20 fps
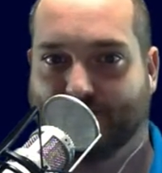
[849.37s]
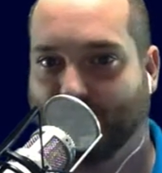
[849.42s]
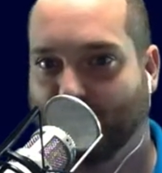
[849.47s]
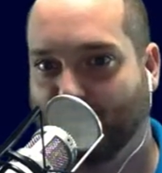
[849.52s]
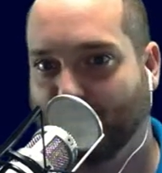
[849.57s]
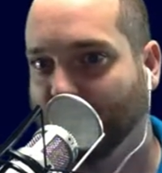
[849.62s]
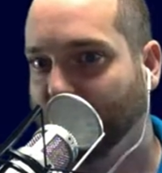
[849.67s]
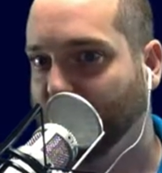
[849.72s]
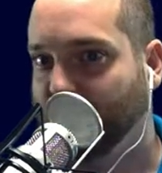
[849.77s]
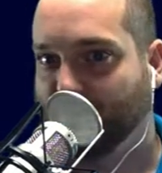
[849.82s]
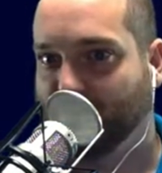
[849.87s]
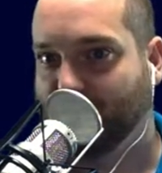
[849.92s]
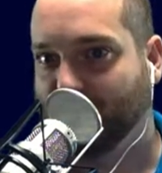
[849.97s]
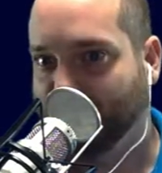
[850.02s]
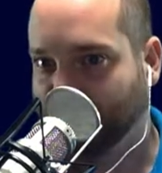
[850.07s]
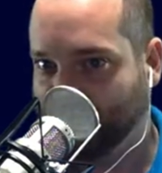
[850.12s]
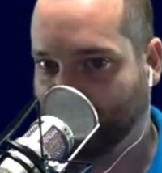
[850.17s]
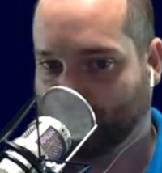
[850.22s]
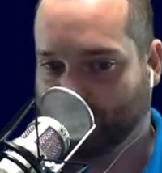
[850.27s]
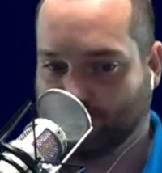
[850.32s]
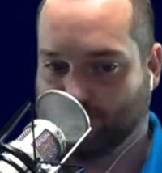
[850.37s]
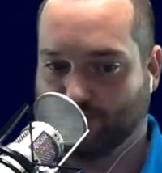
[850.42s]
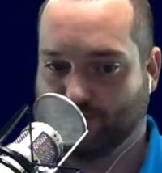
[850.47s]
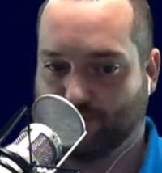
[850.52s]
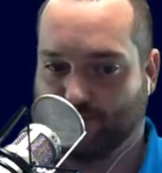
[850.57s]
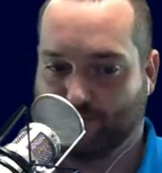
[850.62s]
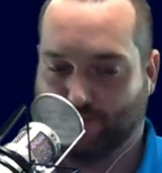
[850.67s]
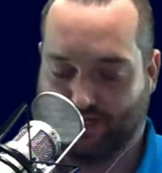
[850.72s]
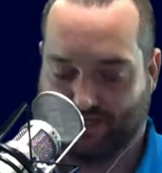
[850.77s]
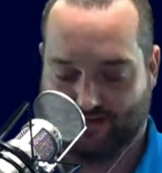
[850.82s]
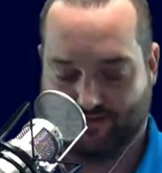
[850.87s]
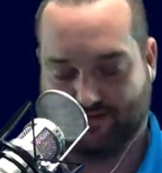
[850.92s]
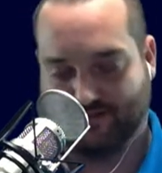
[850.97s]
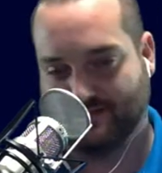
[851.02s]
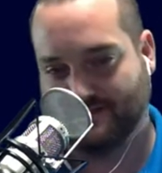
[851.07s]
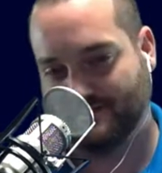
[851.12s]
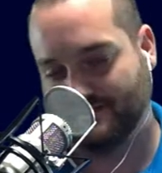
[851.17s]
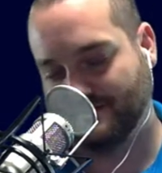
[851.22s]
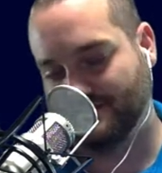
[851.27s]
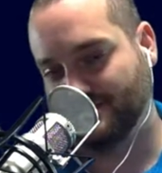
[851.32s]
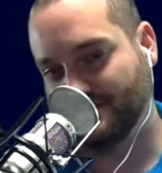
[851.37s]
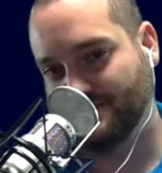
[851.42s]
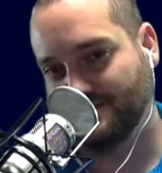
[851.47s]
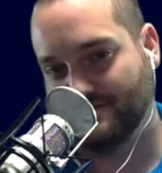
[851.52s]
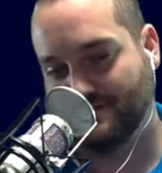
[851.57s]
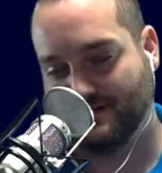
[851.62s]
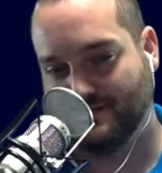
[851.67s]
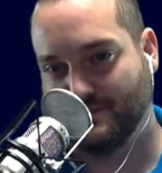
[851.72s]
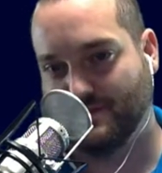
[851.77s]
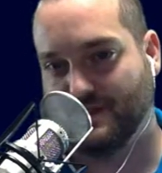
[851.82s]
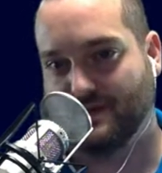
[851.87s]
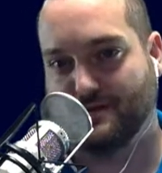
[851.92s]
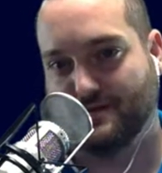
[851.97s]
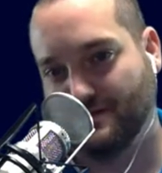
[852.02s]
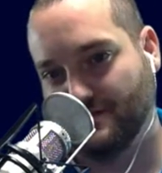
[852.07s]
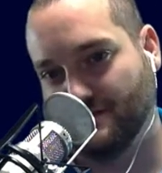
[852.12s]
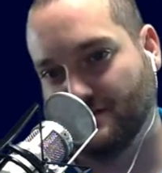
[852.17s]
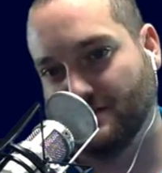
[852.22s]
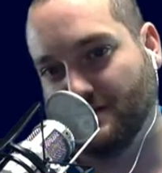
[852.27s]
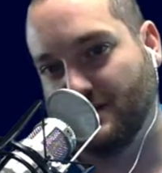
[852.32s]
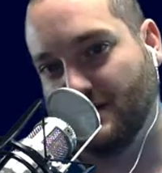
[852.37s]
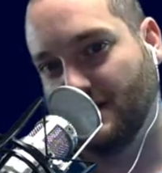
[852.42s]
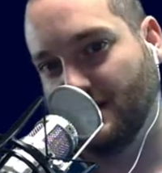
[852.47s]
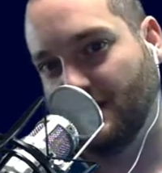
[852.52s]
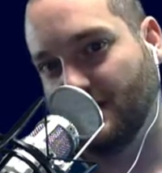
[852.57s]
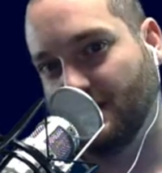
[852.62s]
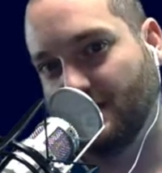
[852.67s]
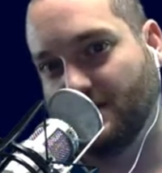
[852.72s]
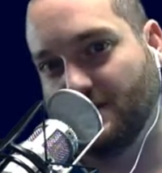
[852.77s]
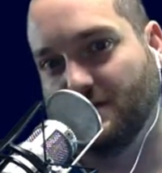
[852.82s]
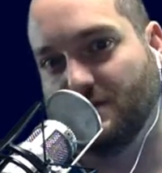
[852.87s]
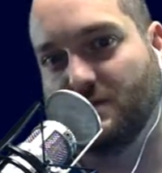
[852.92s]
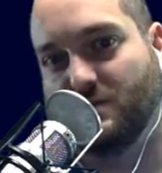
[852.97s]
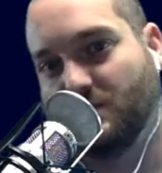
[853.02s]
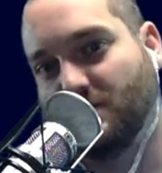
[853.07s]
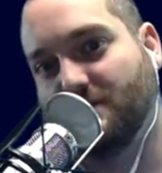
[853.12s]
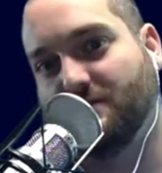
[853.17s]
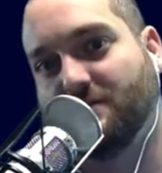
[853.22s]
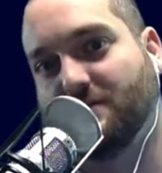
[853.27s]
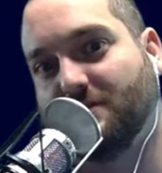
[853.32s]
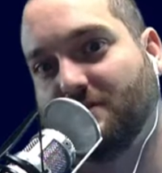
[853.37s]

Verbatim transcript: Or you give it to your parents or grandparent or you know whoever.